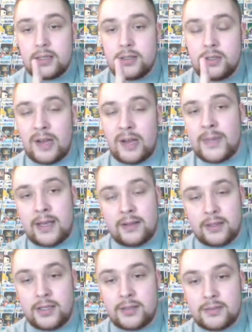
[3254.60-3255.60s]
You got me at
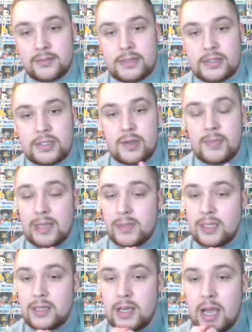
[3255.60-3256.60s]
Glee, so
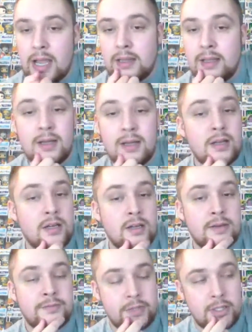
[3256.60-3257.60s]
maybe. I
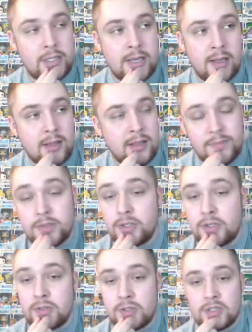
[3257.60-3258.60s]
love Glee. I love
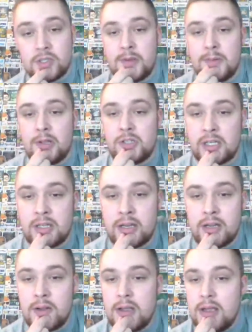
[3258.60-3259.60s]
musicals, so maybe I'll check that
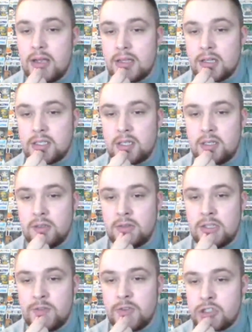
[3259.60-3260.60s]
out. Thoughts on a new
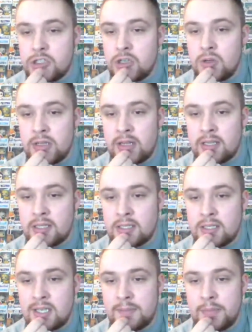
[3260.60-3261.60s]
TV show that
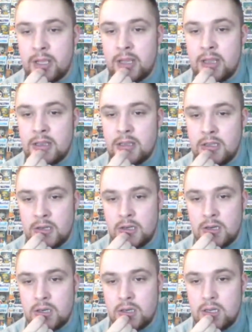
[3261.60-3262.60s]
skip a
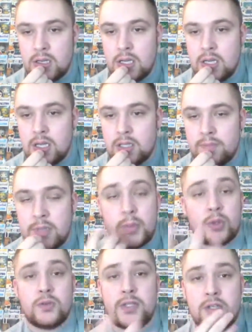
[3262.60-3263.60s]
year?
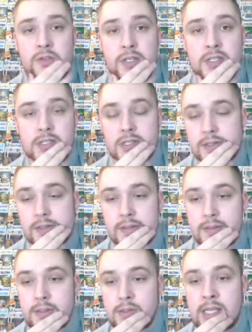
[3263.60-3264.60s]
People lose interest.
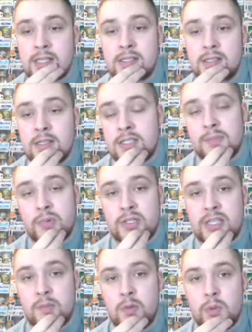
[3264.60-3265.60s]
That's as simple as
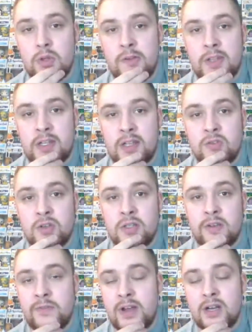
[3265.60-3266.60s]
that. People lose interest
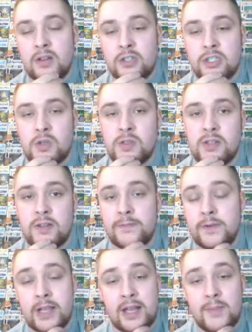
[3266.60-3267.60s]
and find other shows and then
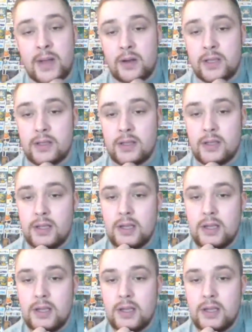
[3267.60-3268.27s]
forget about it.